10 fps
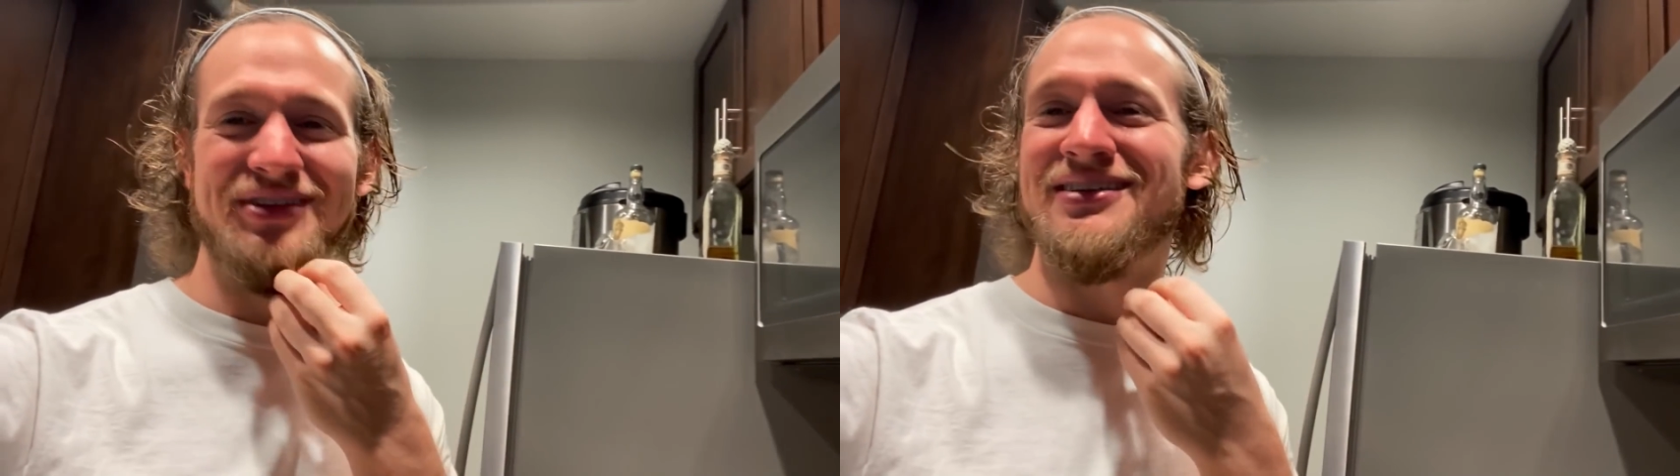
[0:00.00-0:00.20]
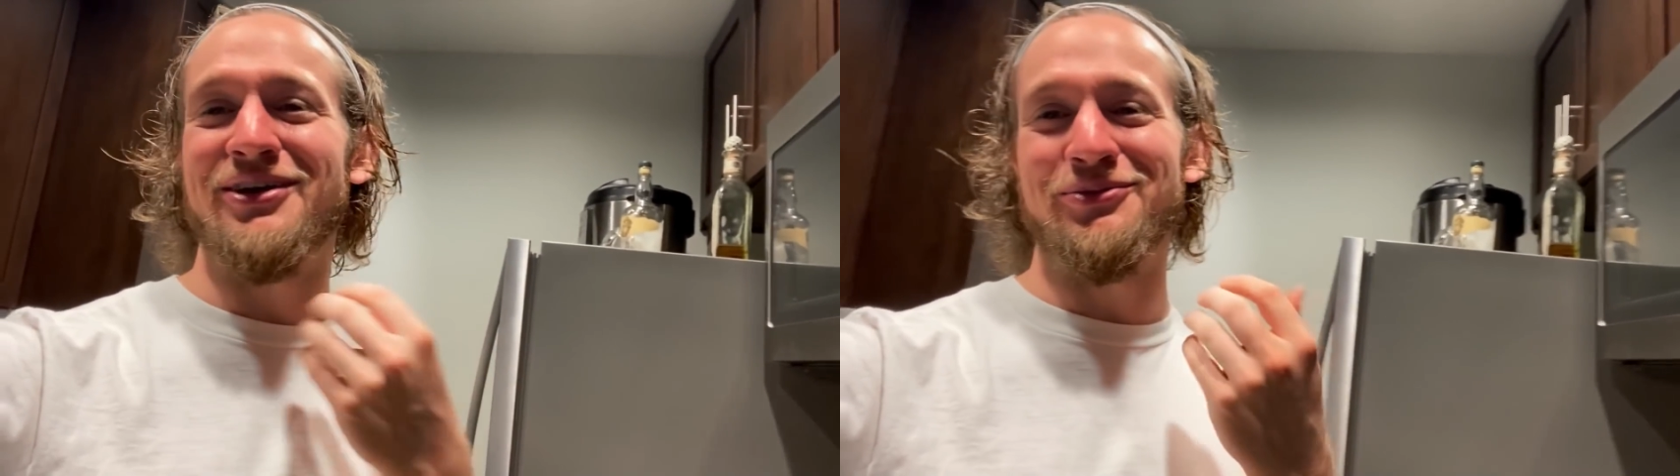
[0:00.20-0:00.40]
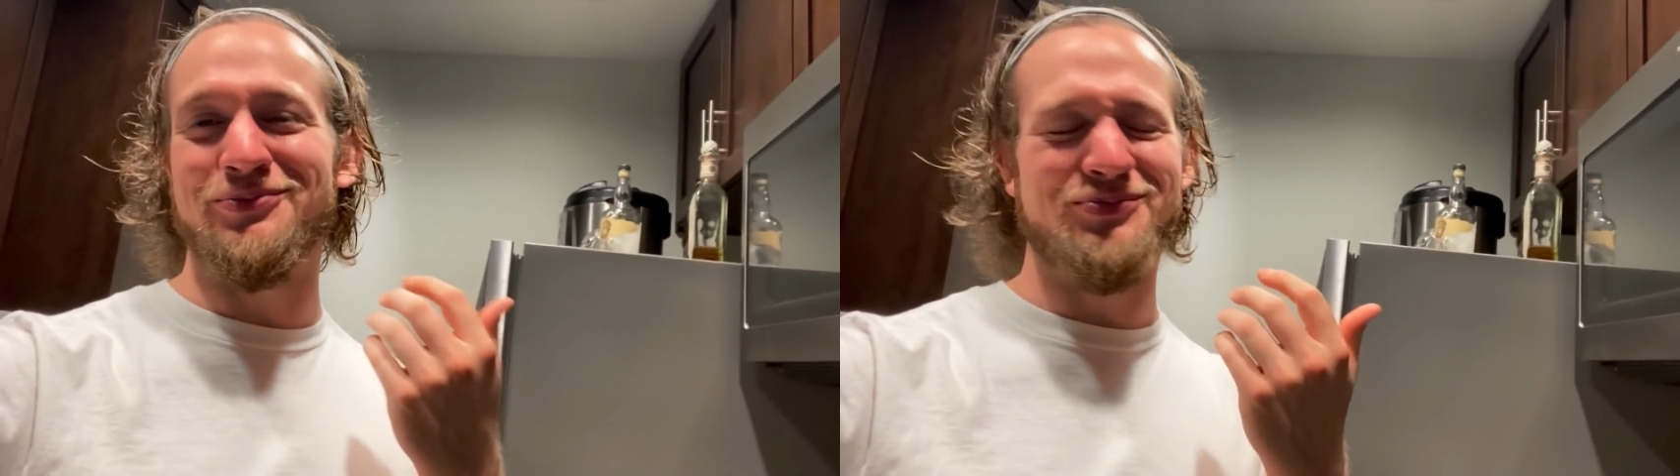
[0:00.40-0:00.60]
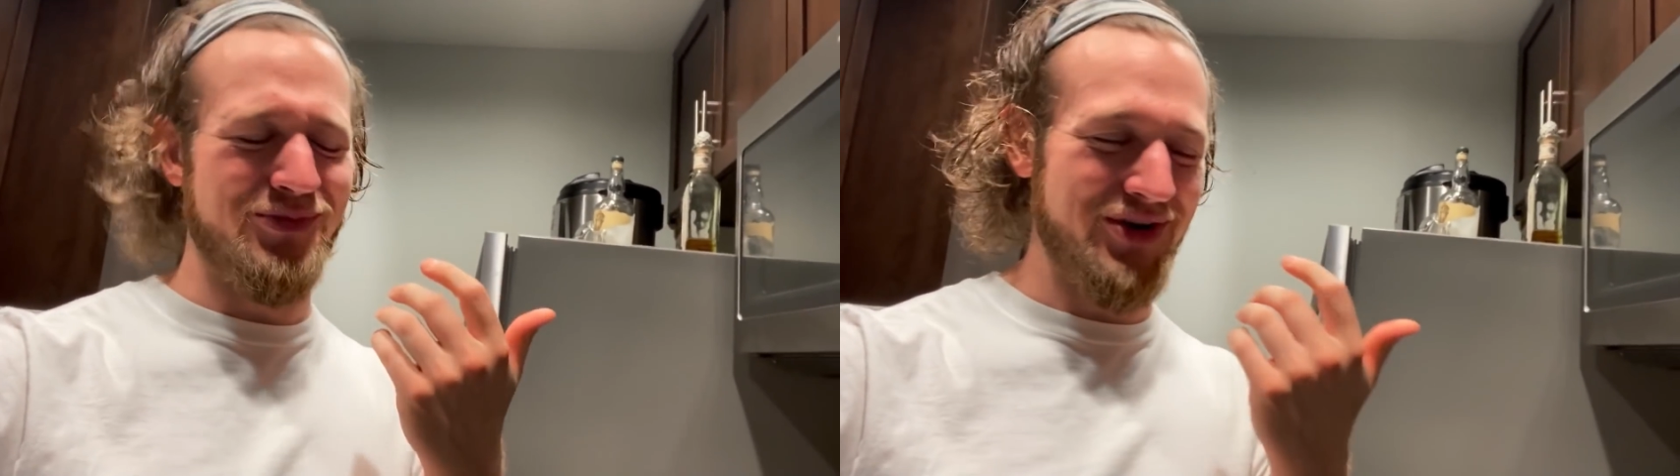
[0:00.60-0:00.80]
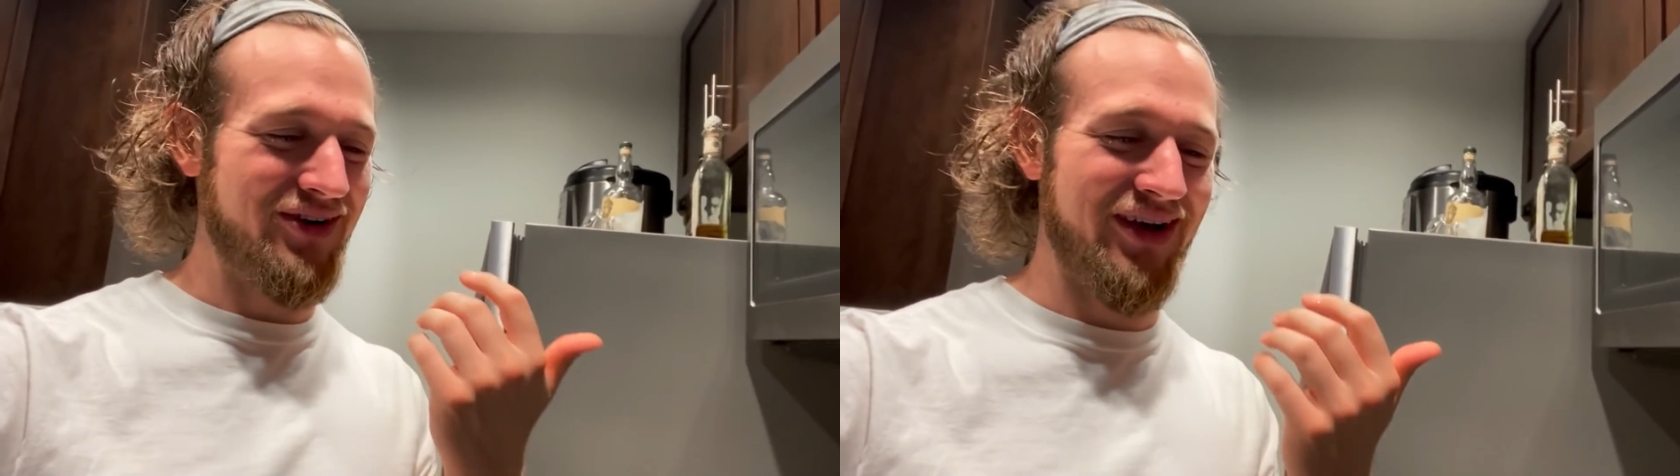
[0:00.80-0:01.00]
It's kind of
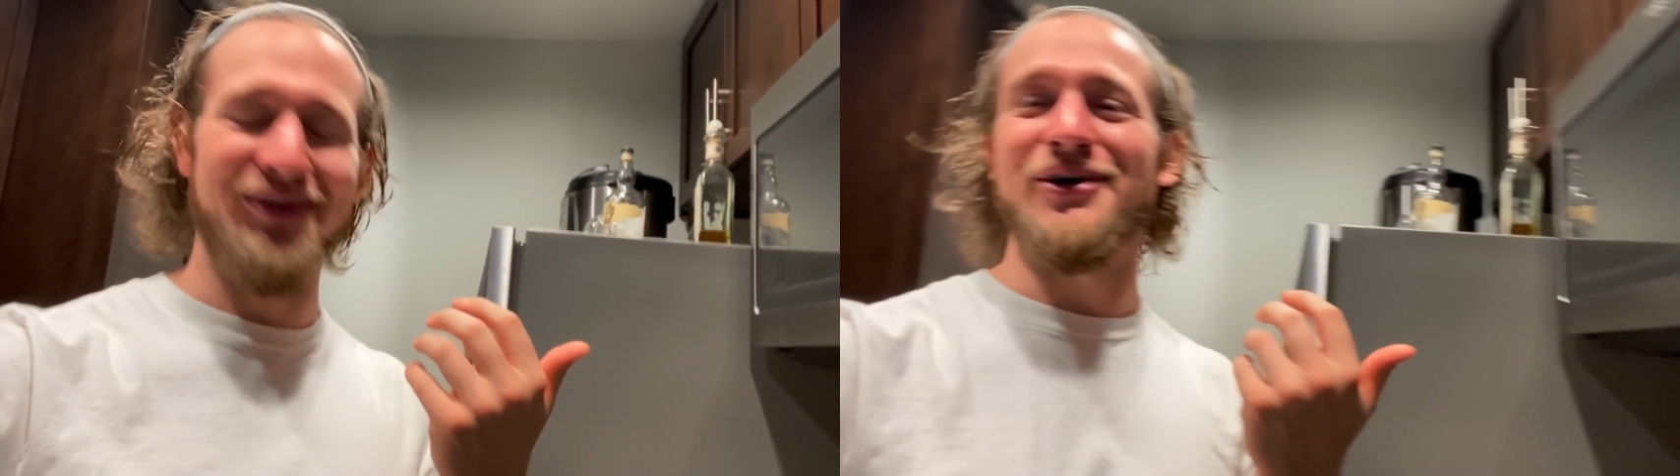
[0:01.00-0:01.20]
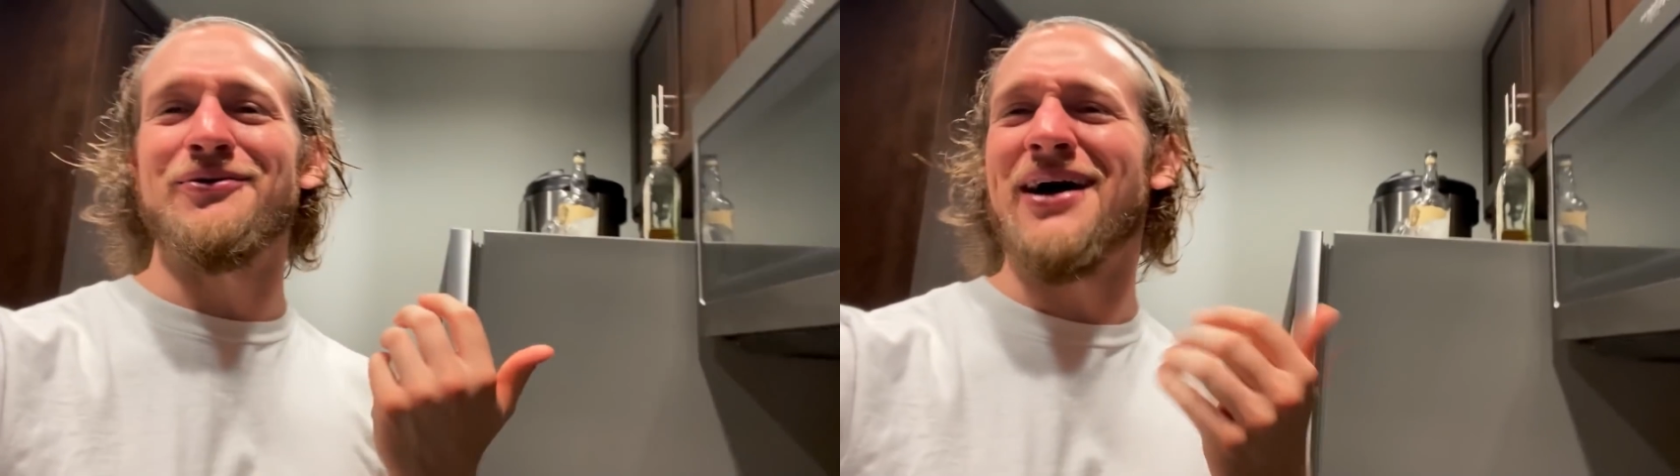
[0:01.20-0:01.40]
weird. I don't know.